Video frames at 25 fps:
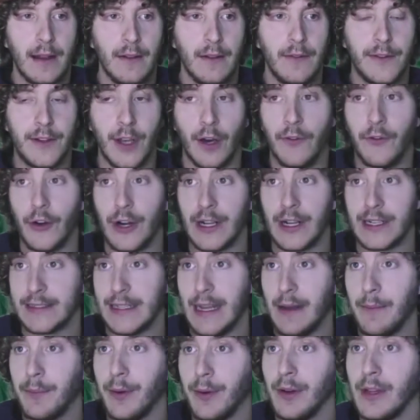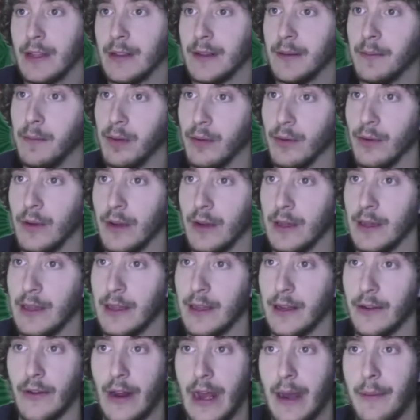So for example, in
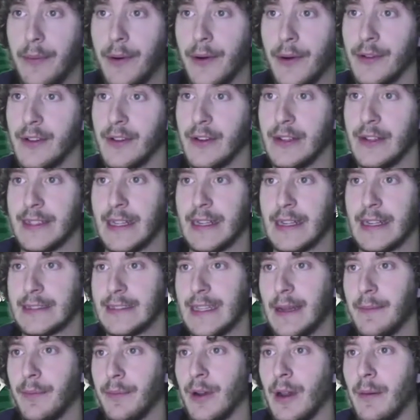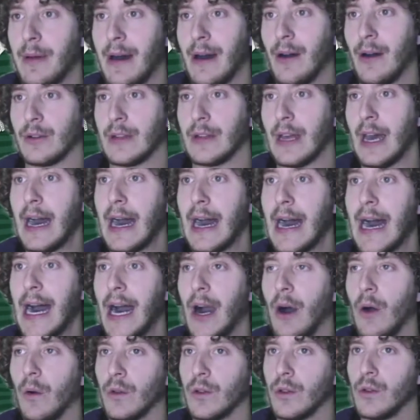the report, there is an example about
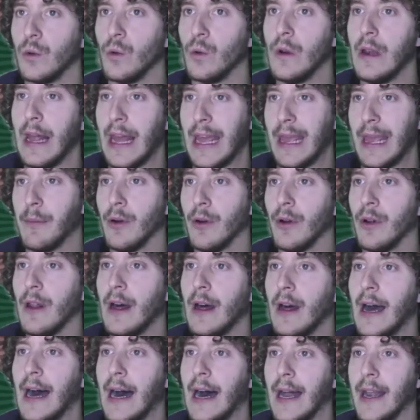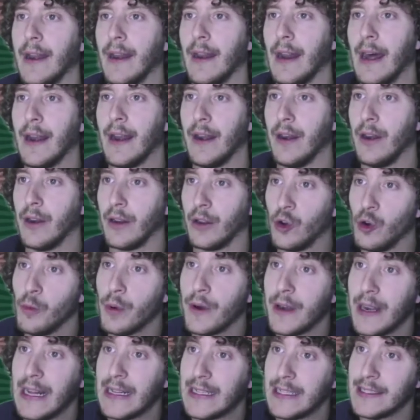how to label an
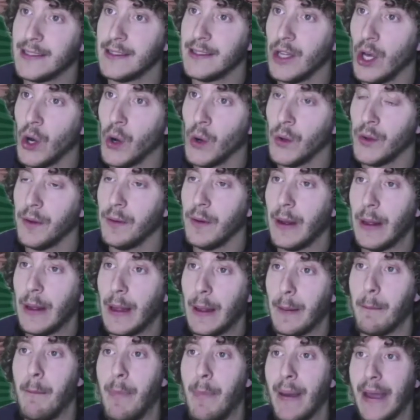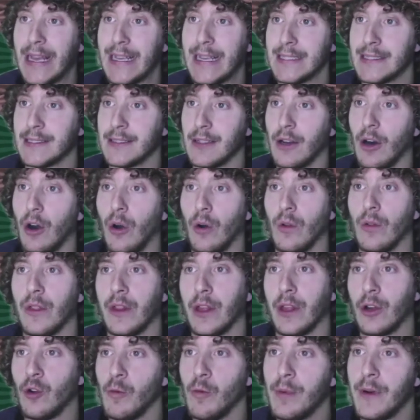Kubernetes node based on
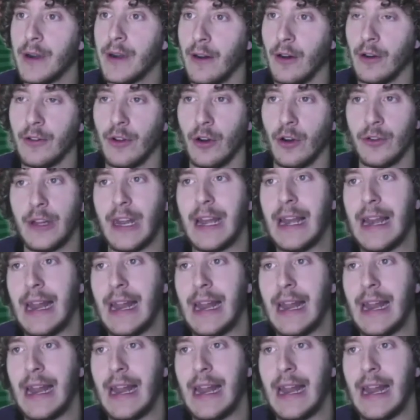the